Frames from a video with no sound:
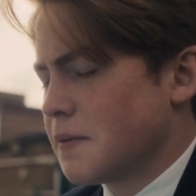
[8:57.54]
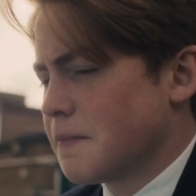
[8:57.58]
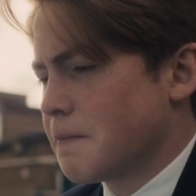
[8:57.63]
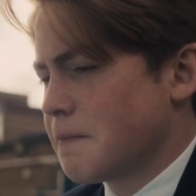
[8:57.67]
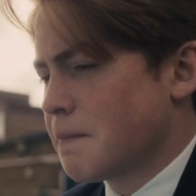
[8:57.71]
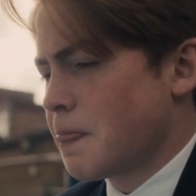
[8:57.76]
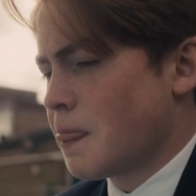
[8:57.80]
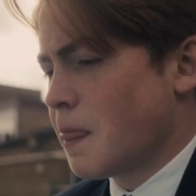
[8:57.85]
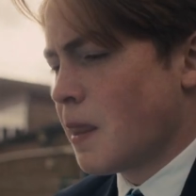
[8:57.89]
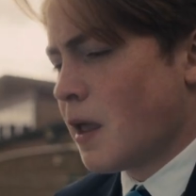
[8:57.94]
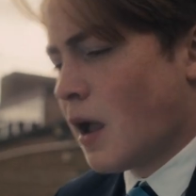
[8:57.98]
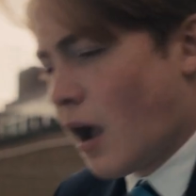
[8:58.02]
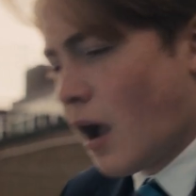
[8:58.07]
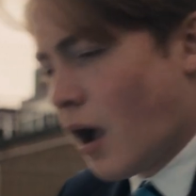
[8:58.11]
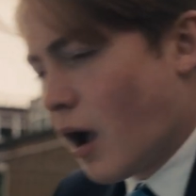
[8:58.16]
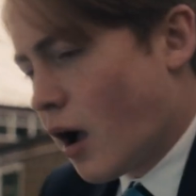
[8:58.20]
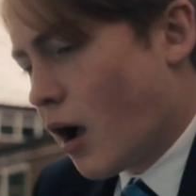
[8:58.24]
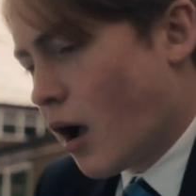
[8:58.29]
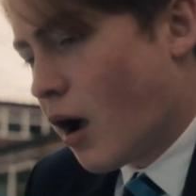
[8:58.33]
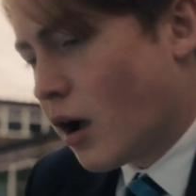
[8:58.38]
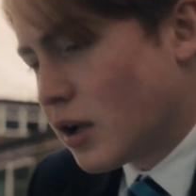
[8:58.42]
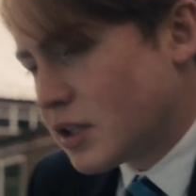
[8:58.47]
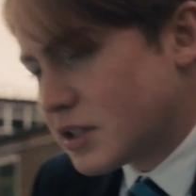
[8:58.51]
Later, he
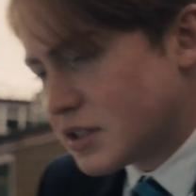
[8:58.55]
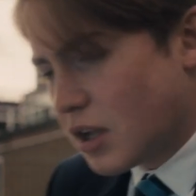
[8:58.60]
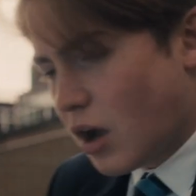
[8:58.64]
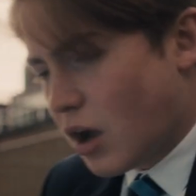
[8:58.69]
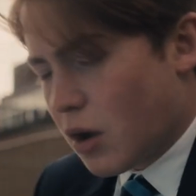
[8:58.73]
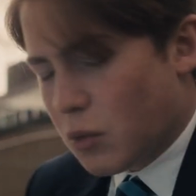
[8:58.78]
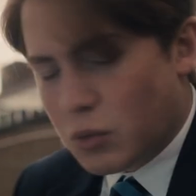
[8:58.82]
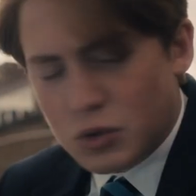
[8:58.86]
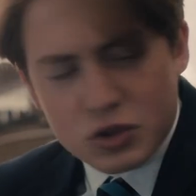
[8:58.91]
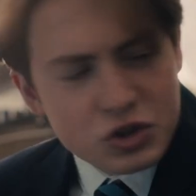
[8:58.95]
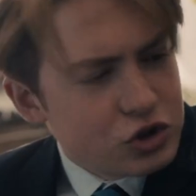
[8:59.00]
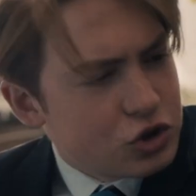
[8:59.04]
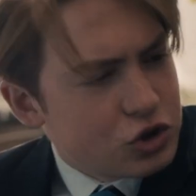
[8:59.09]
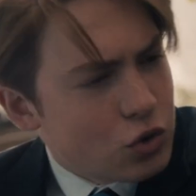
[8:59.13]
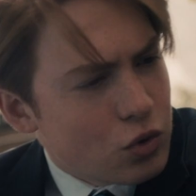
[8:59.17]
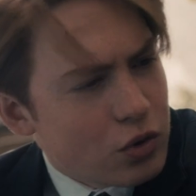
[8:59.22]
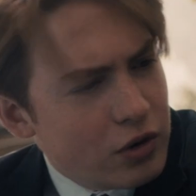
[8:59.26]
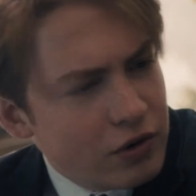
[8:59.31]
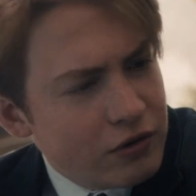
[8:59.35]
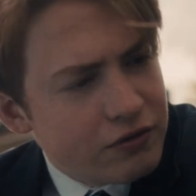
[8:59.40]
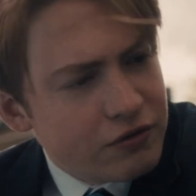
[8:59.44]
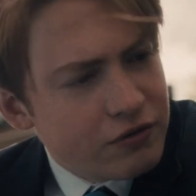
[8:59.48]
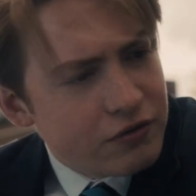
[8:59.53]
tries to call off
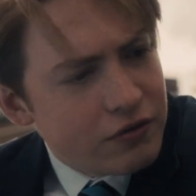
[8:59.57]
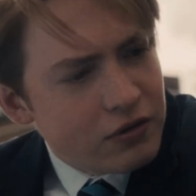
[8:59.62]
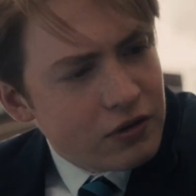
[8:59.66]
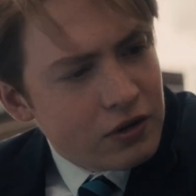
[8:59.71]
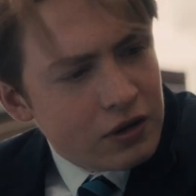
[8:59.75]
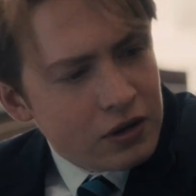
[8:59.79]
the date,